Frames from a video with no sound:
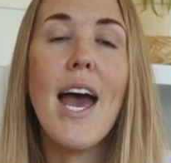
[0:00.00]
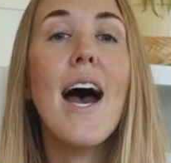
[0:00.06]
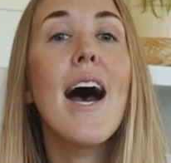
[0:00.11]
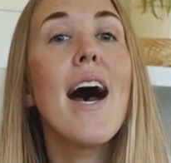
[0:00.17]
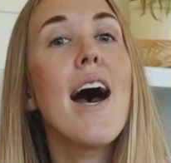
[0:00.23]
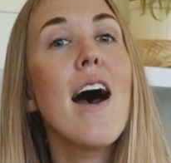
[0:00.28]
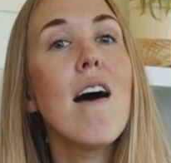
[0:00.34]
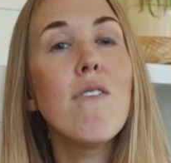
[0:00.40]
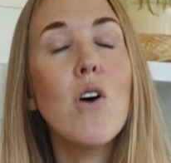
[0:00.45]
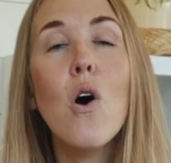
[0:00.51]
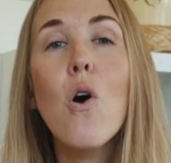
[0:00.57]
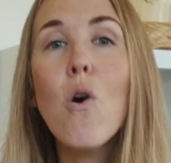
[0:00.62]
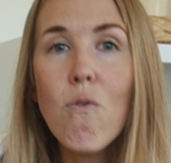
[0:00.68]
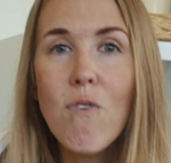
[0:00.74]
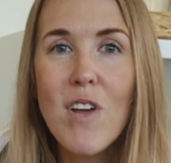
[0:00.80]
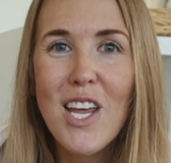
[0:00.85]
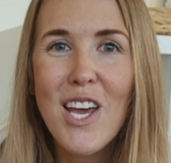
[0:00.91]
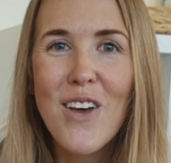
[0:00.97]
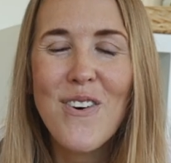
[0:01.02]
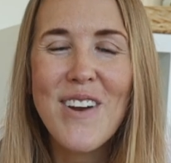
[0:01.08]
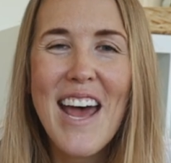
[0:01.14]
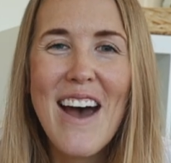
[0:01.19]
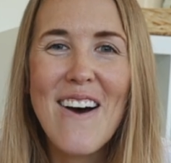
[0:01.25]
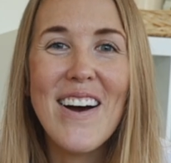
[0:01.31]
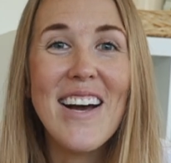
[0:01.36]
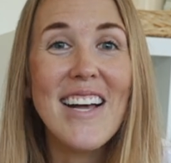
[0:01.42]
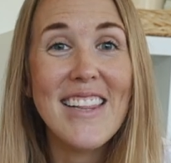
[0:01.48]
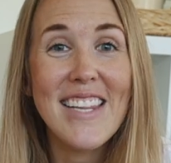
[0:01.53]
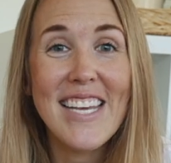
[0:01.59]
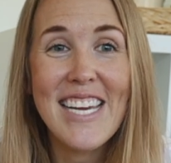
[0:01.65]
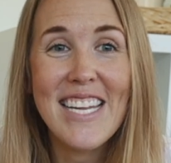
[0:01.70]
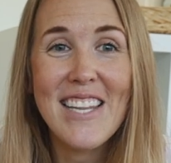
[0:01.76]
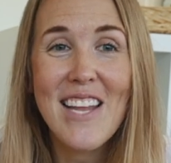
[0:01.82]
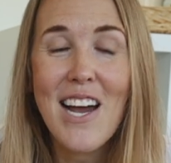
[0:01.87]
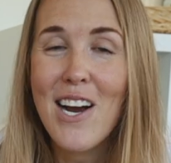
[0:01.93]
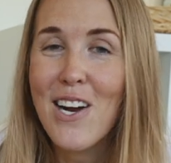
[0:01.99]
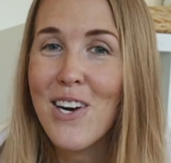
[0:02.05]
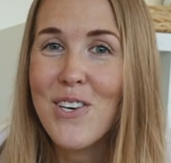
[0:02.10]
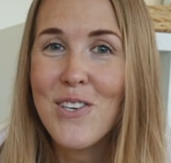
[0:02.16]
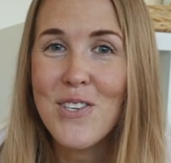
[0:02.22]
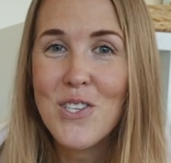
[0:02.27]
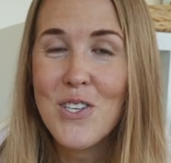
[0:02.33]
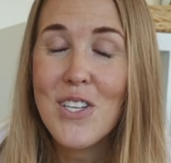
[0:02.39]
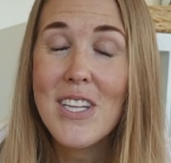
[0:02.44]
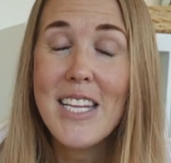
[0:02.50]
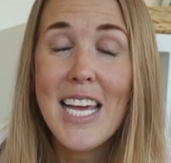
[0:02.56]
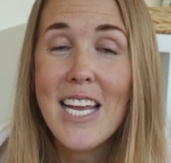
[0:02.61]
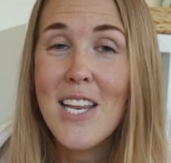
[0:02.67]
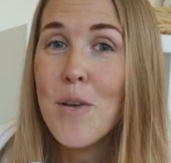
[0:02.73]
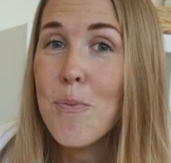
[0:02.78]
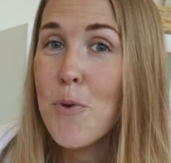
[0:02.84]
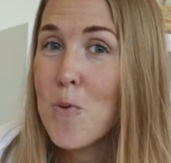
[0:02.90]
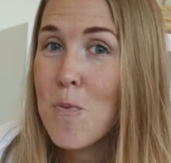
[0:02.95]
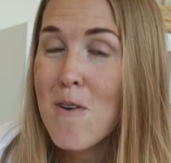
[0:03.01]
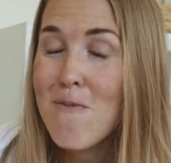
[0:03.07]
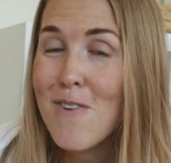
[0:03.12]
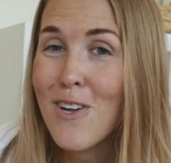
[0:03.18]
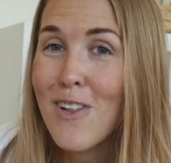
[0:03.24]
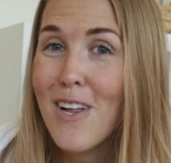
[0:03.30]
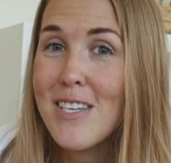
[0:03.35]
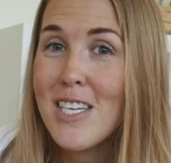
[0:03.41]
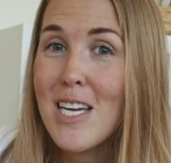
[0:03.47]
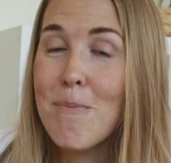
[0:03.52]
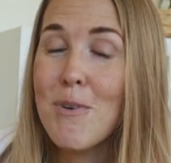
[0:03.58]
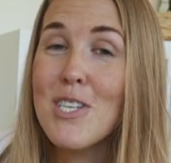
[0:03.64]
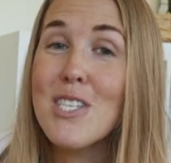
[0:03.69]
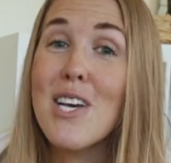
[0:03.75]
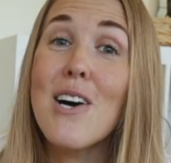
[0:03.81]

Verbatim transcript: I have a whole video on how I clean our clean the poop off our cloth diapers.